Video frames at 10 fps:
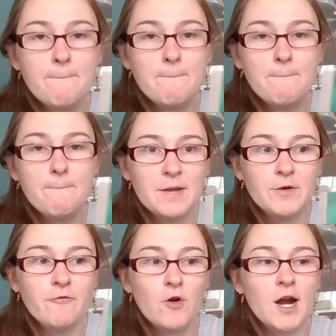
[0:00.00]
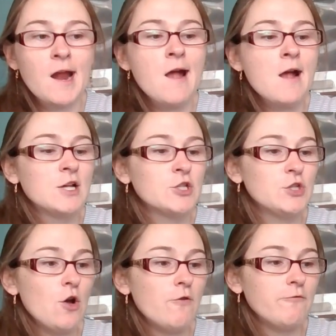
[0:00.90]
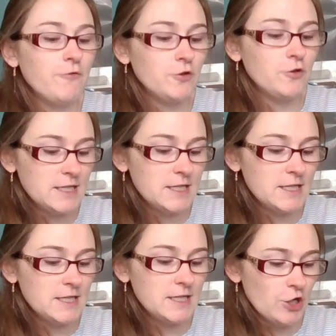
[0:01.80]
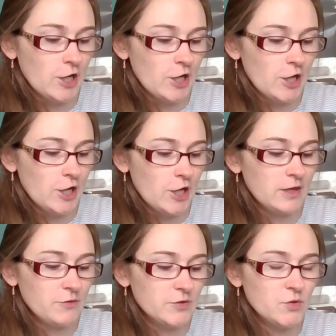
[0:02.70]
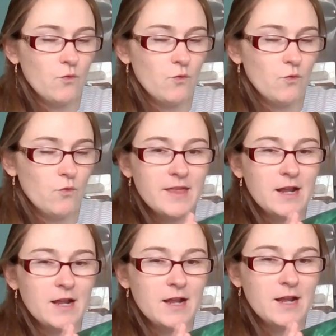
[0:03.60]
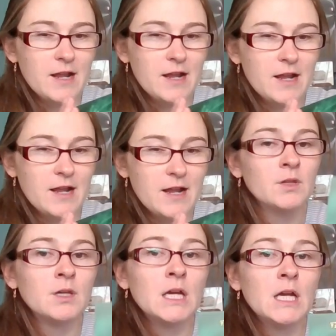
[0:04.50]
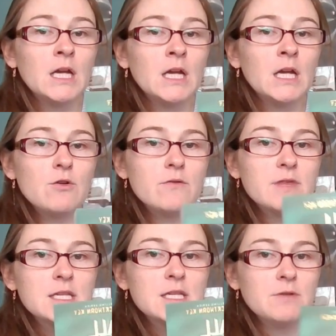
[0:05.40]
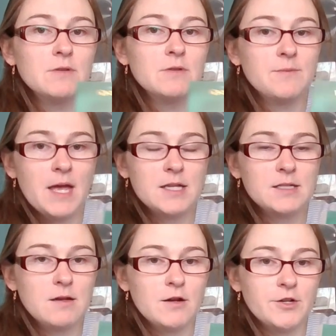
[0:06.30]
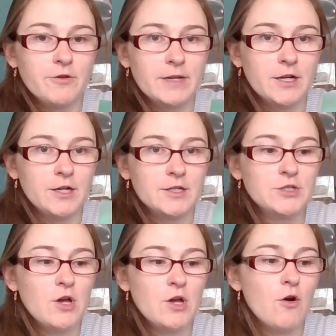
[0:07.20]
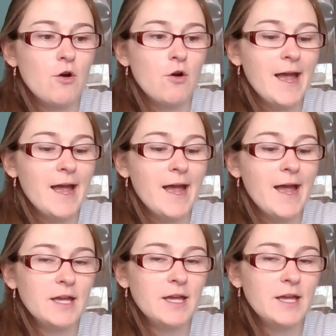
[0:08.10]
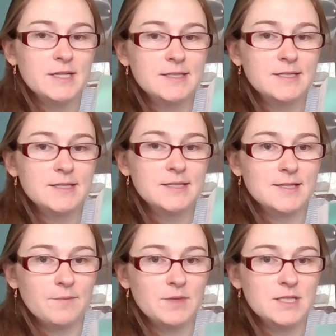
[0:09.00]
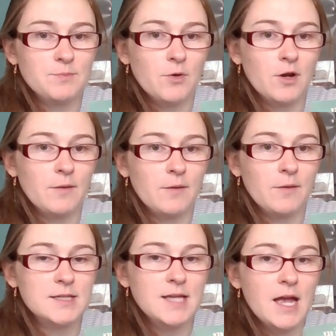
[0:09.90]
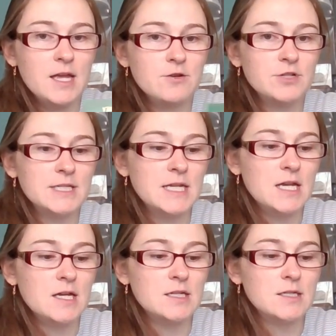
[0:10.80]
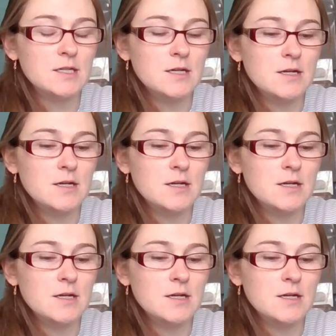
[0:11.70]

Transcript: book number 4. So, full disclosure, I told you that there was one that I was like, And so this really depends on your reader. So I actually had my son skip this book because I understand